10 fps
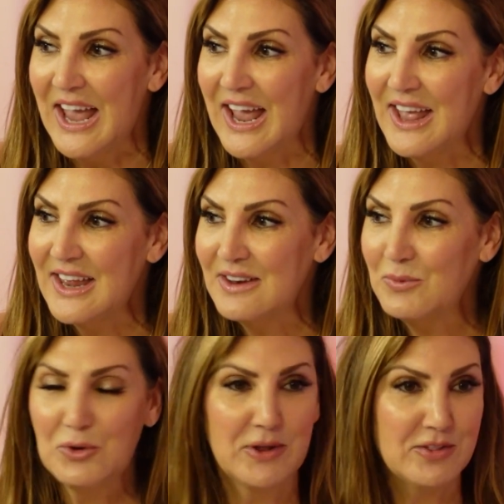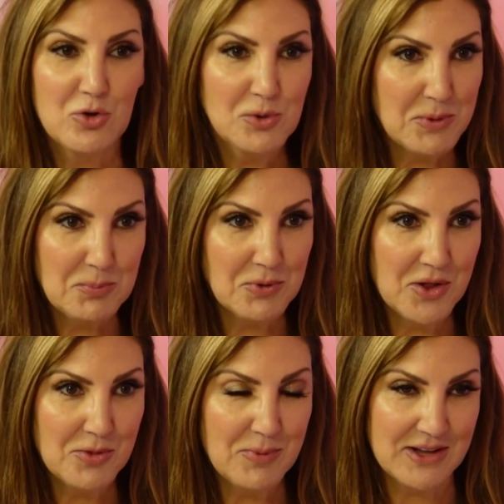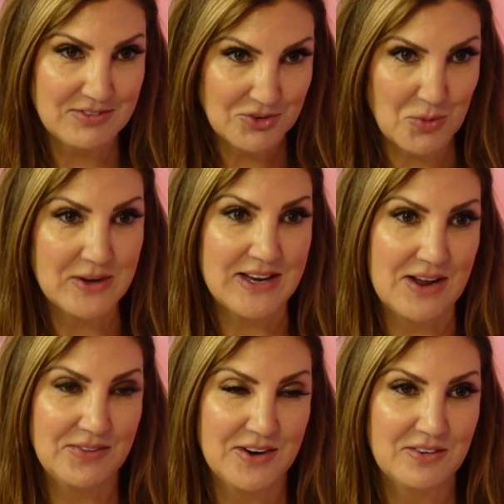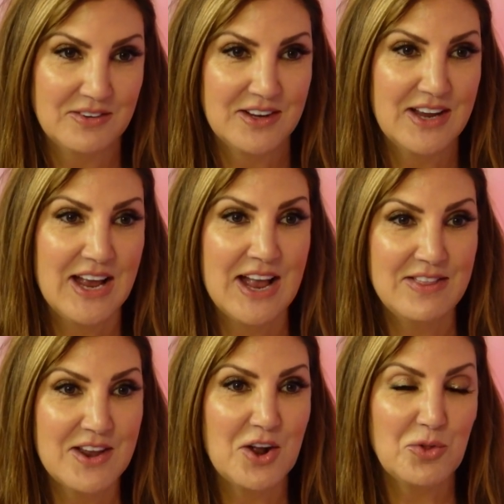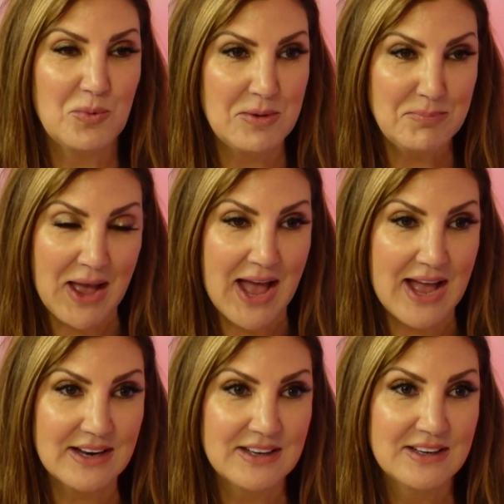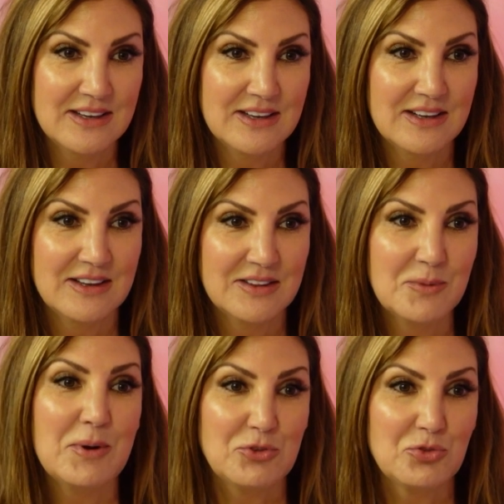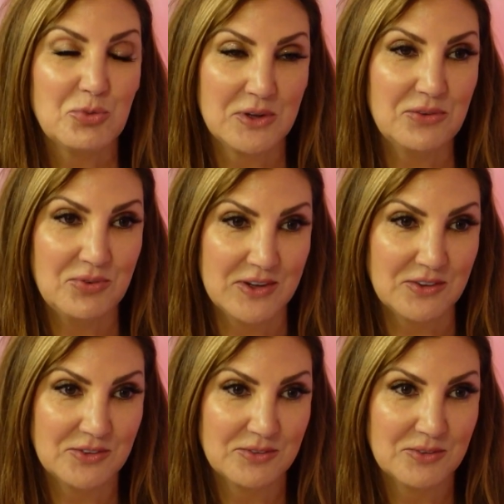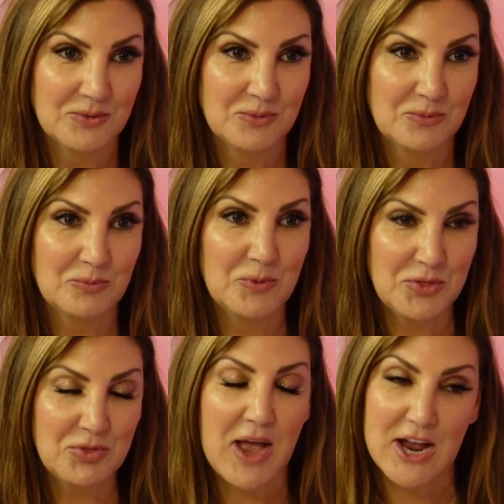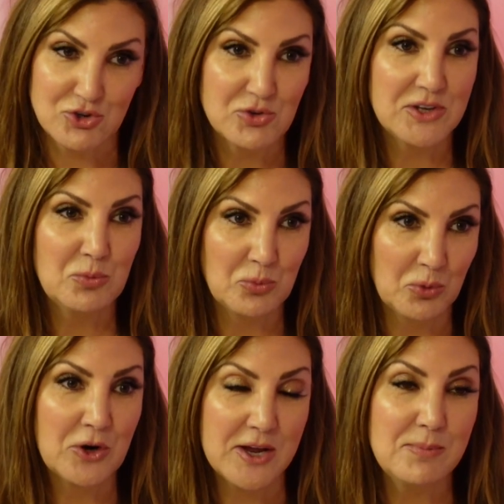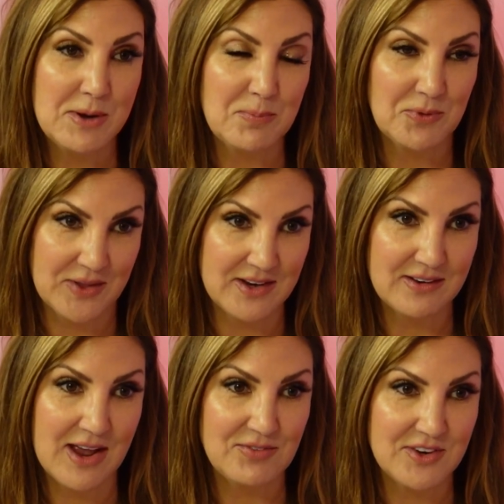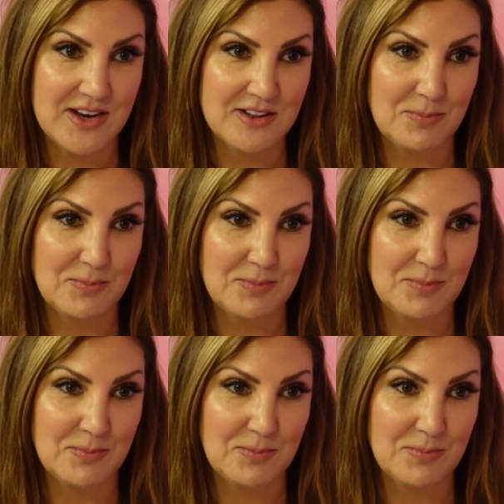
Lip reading: and we were like the only people on the bus going down there. And then on the way back, the bus is really filled with actually working people that have to take the